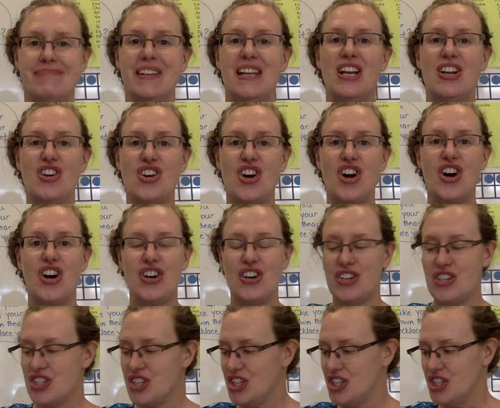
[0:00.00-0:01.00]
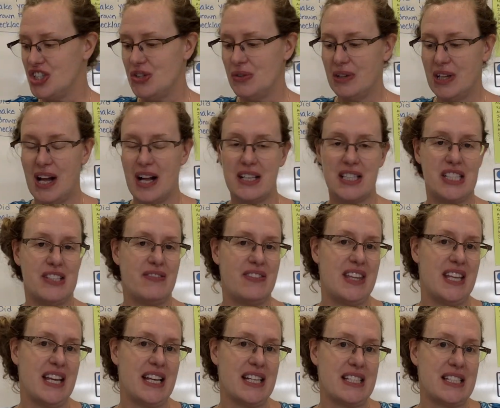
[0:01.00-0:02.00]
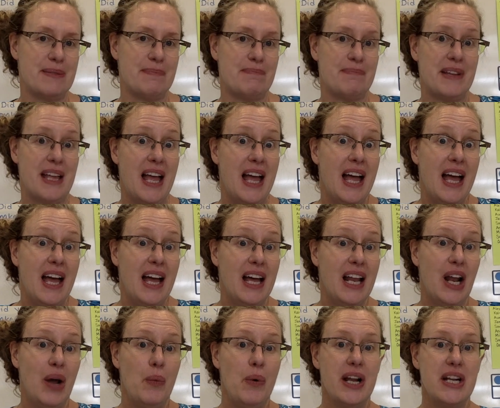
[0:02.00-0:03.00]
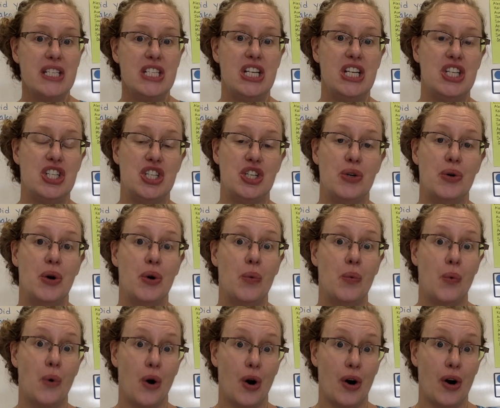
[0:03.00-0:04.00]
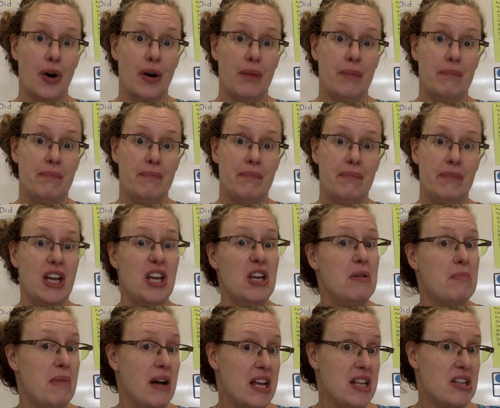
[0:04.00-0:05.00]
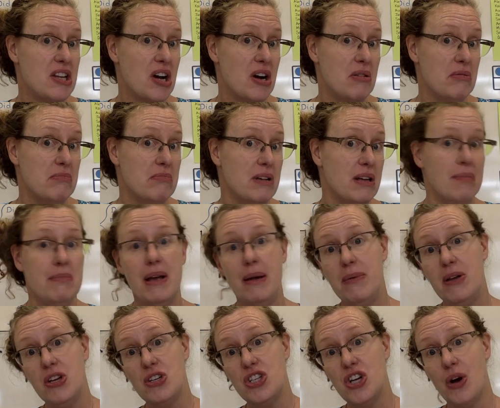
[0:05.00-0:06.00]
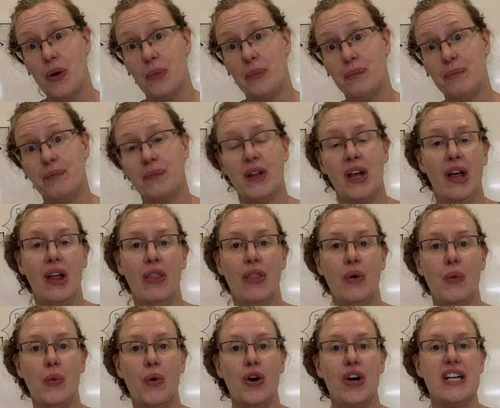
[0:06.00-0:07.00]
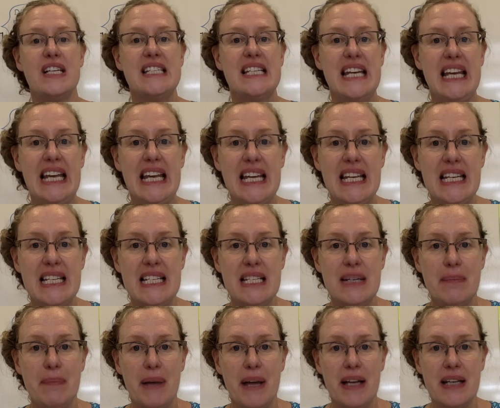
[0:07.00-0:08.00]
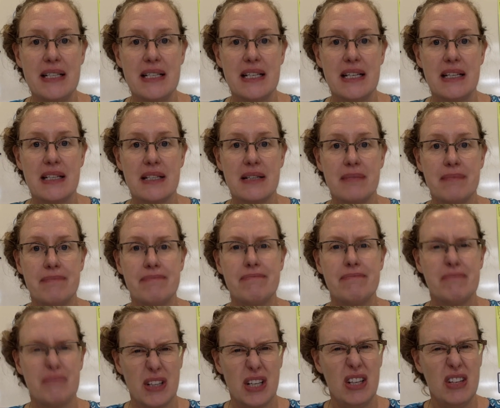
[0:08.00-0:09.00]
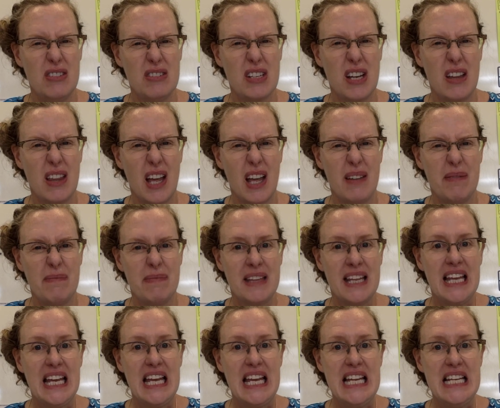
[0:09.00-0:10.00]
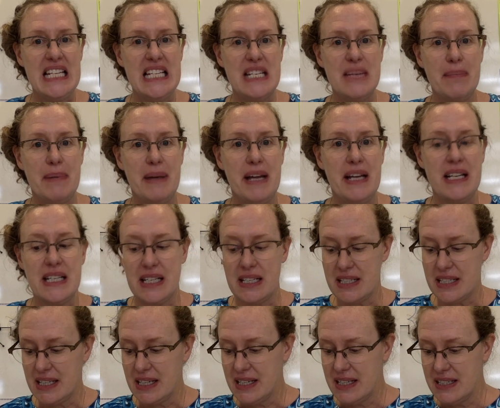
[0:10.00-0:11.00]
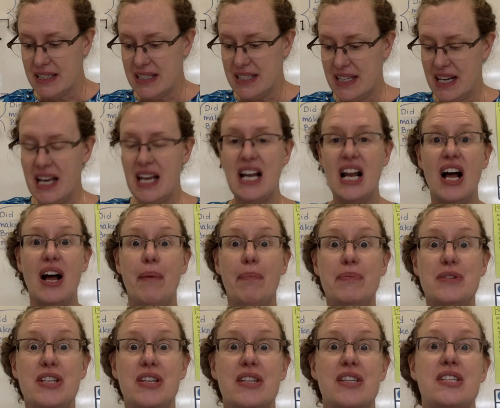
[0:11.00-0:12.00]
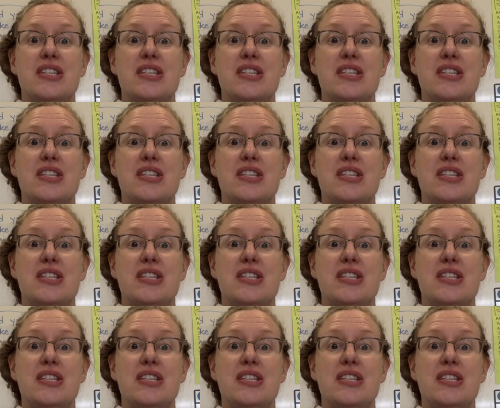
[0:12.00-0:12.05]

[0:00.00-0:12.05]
Kindergartners can do lots of things. And I want to teach you a word that you might know, and maybe you don't. The word is independent. Can you say that? Independent. Say it up to the